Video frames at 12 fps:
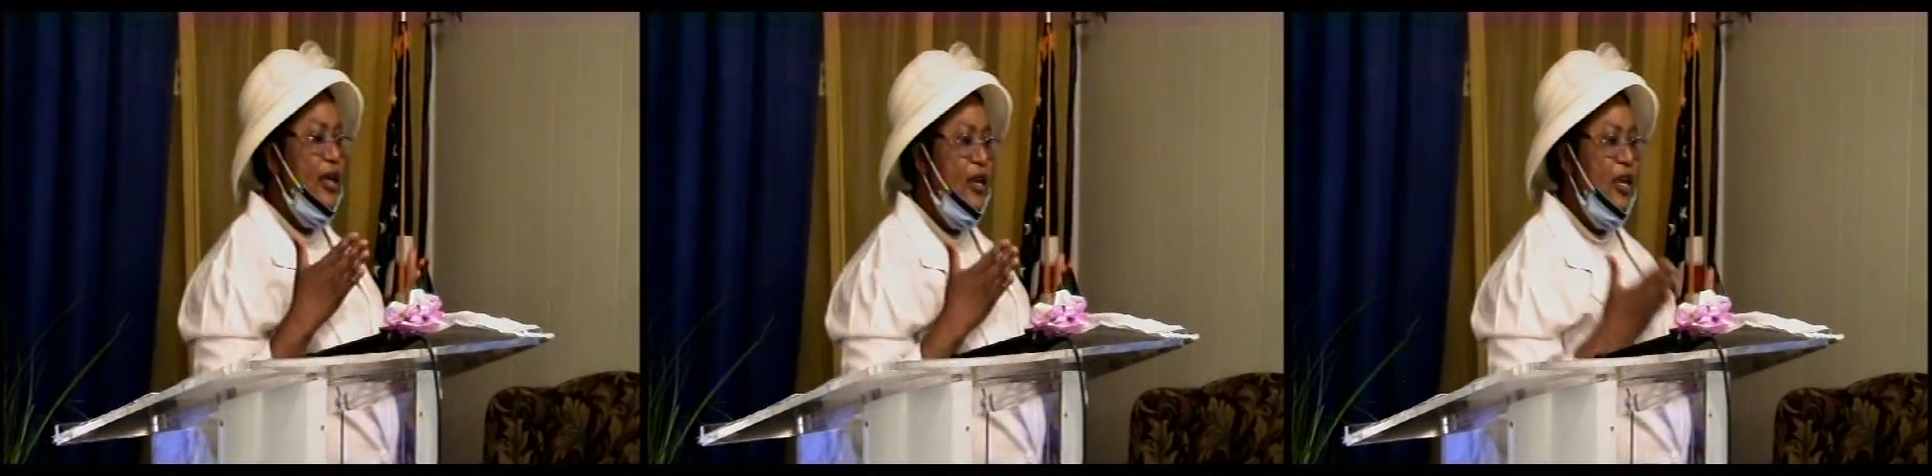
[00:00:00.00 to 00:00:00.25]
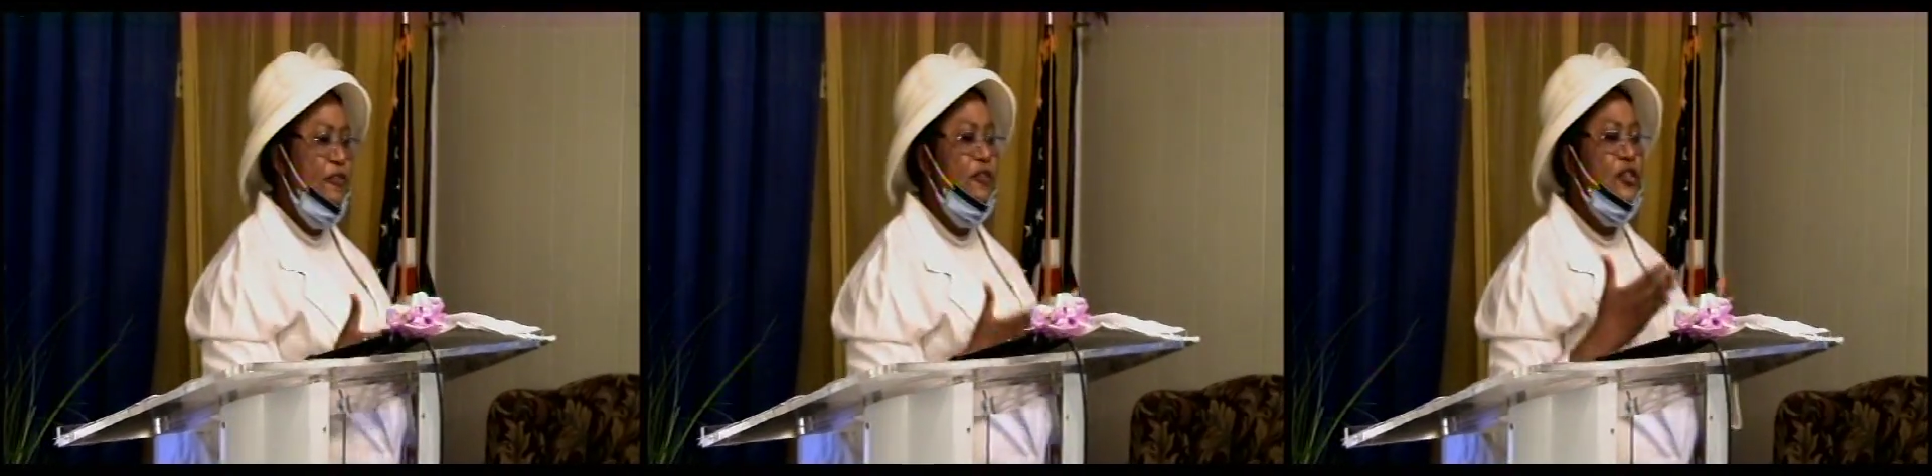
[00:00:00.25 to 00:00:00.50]

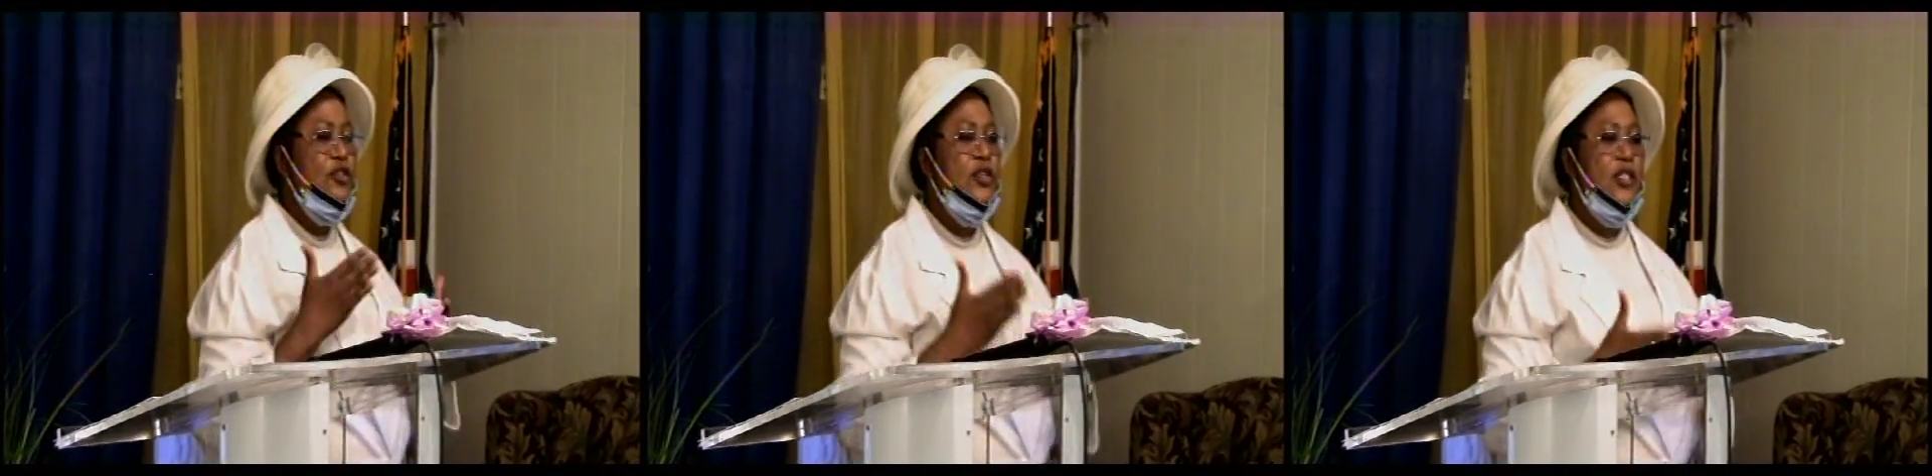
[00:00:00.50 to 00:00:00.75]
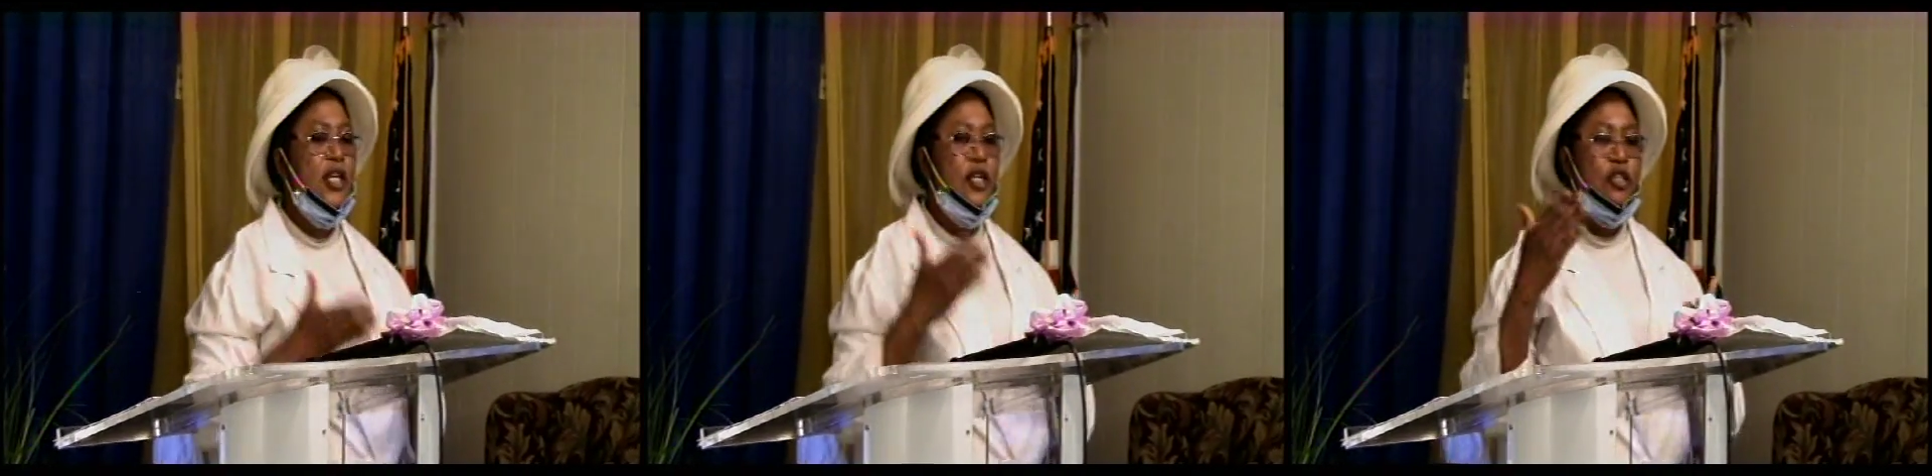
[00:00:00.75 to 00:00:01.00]
even to
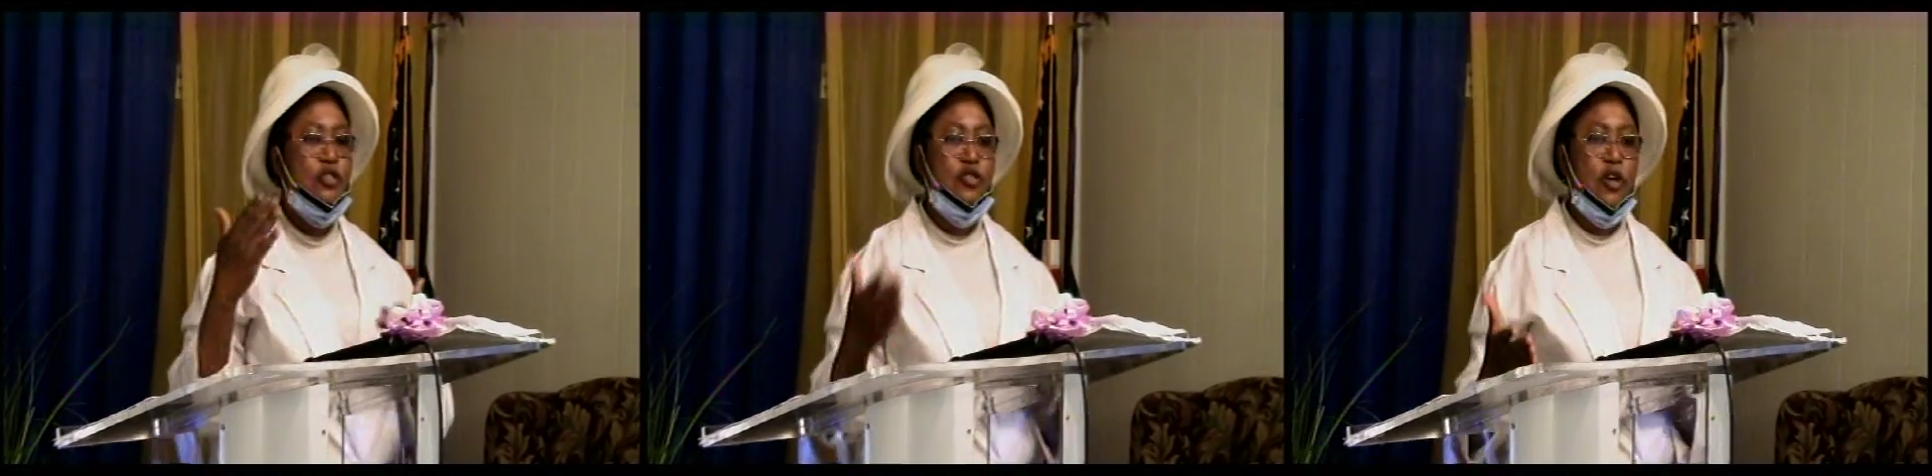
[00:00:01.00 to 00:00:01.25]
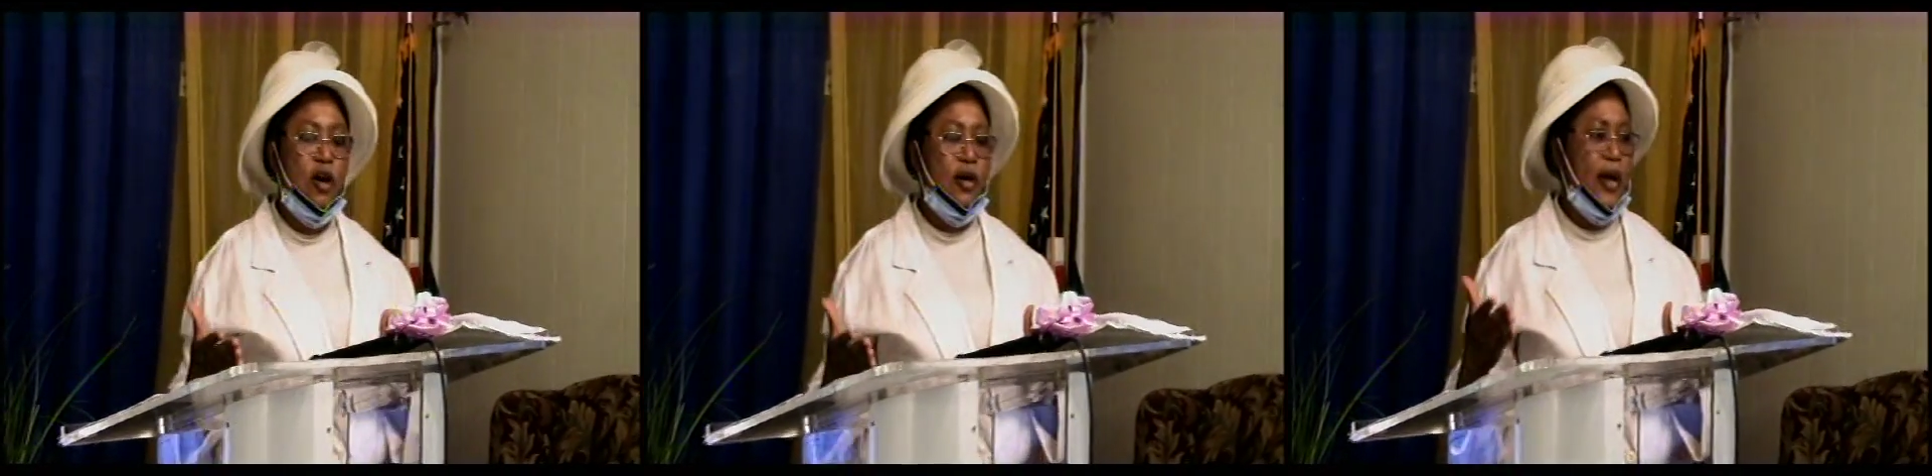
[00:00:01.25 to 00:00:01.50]
see the
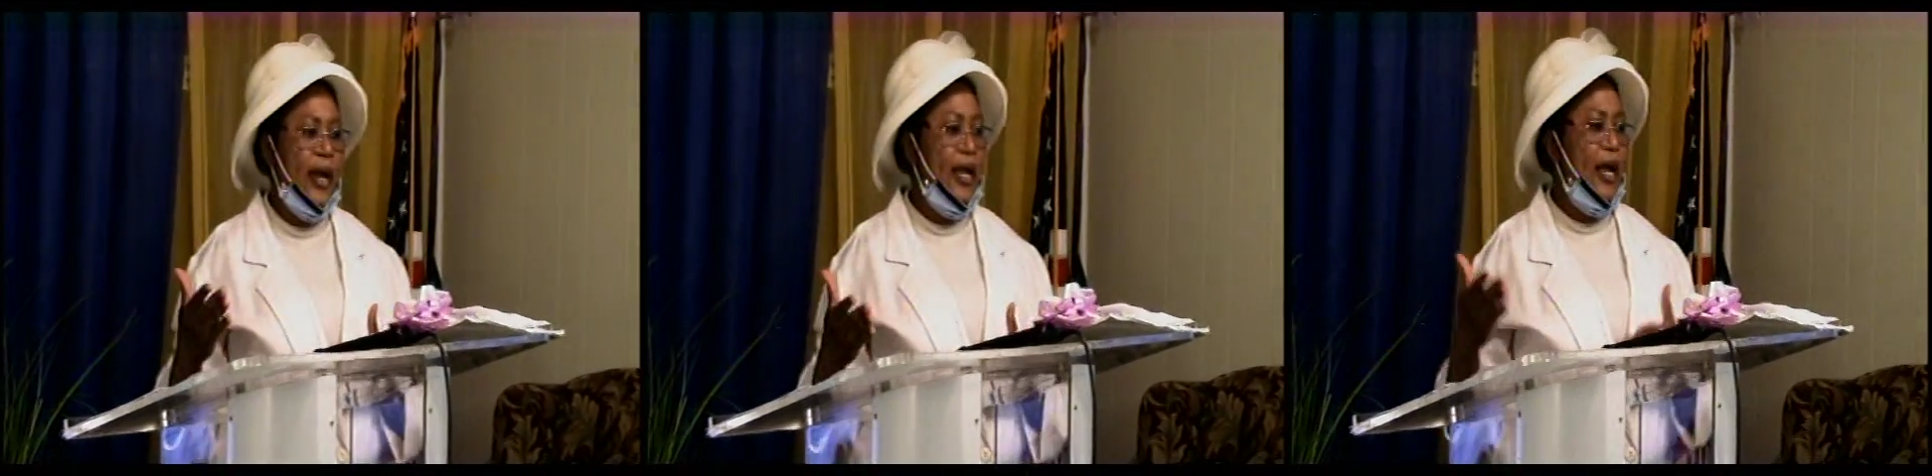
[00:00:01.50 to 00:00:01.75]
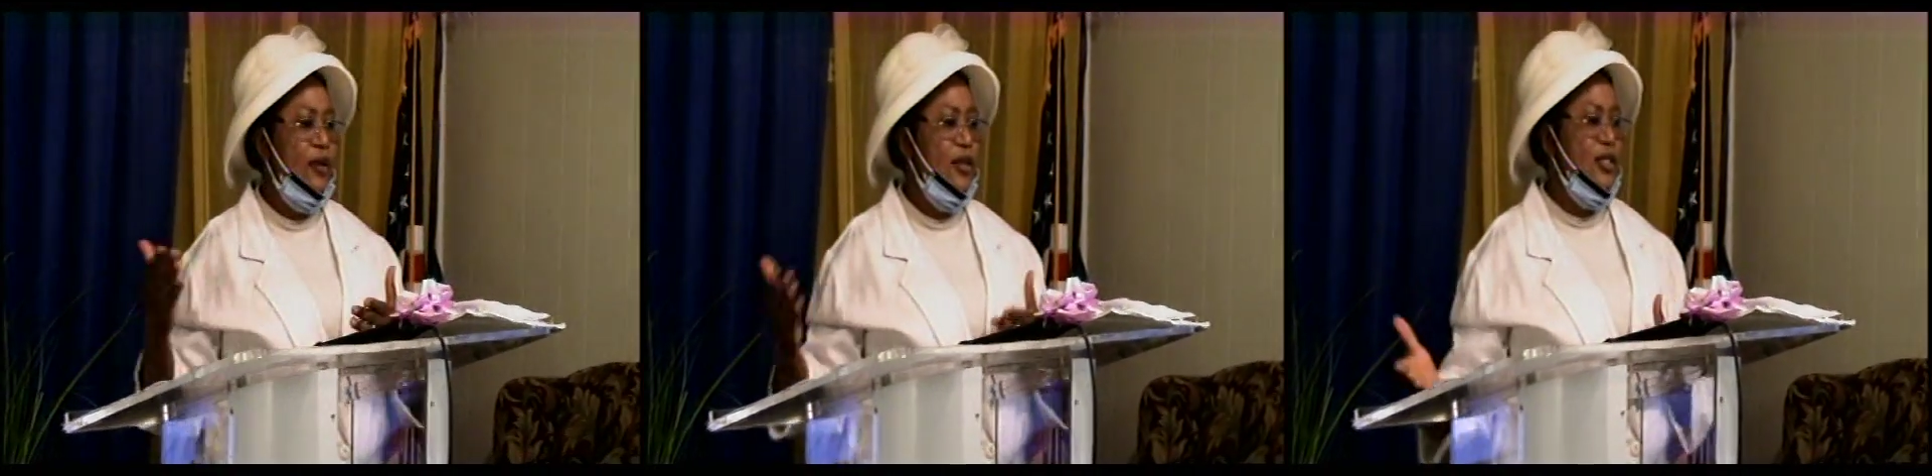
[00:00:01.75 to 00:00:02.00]
truck, I
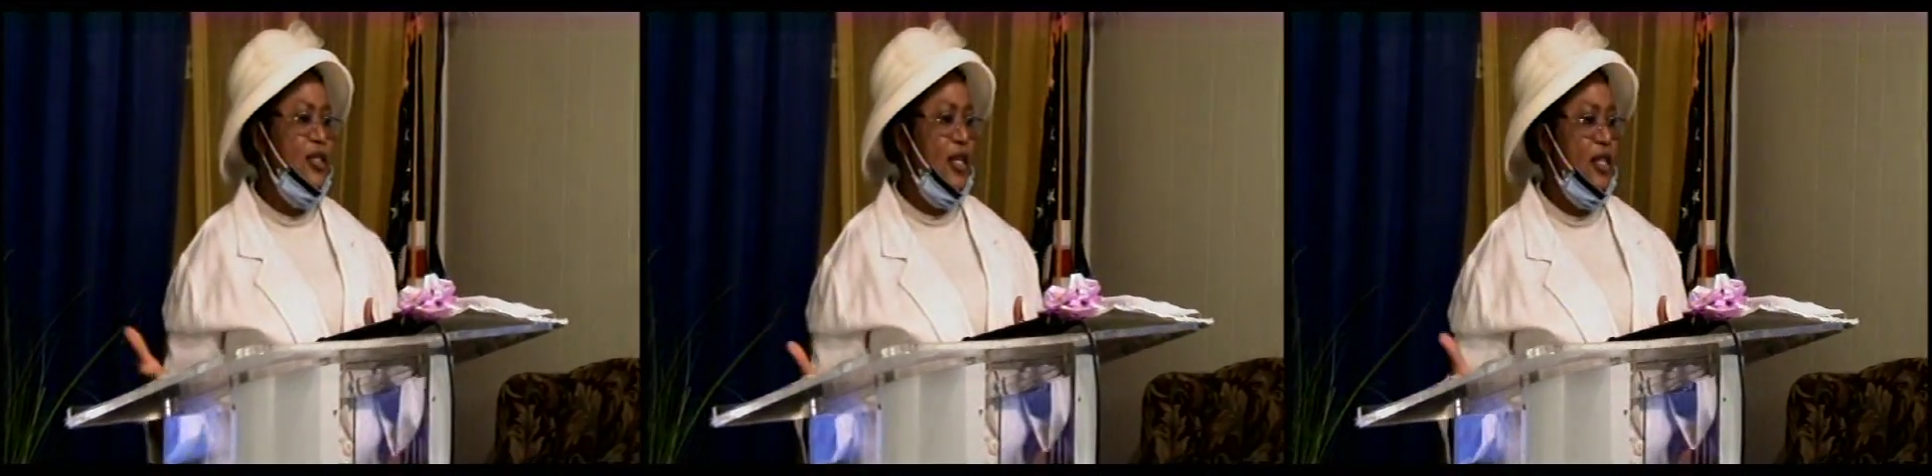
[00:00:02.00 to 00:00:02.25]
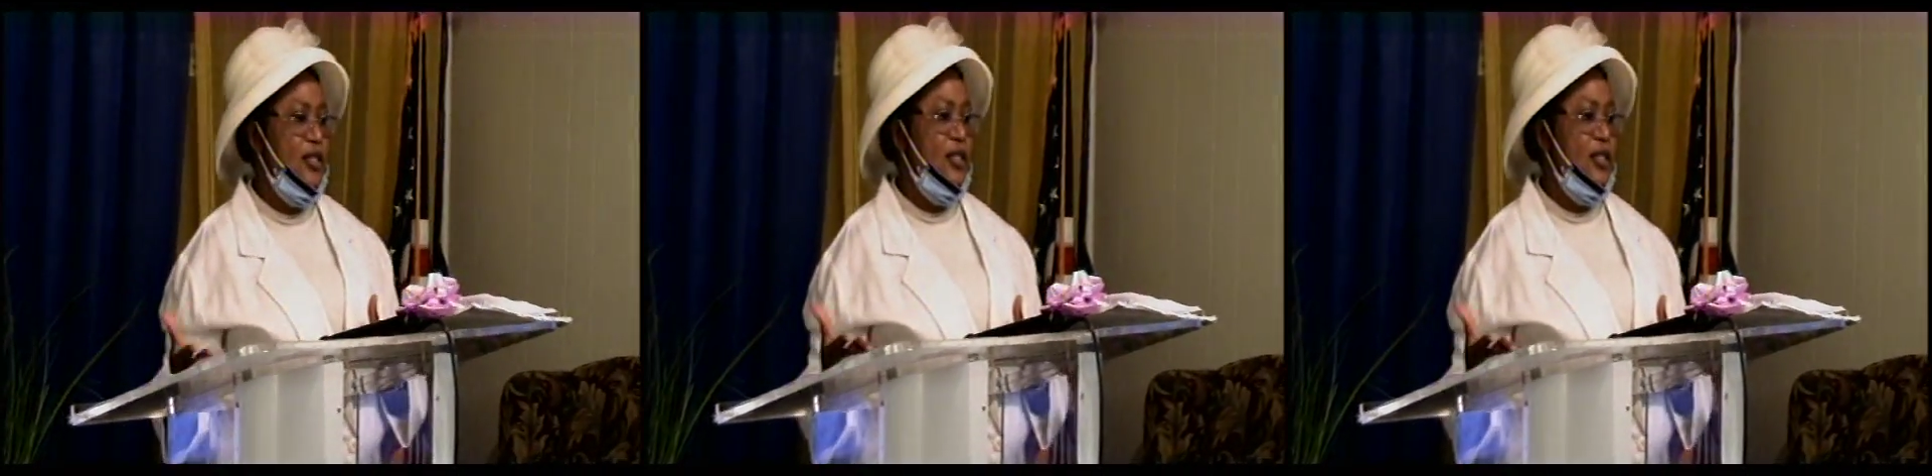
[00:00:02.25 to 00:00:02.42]
cannot see it,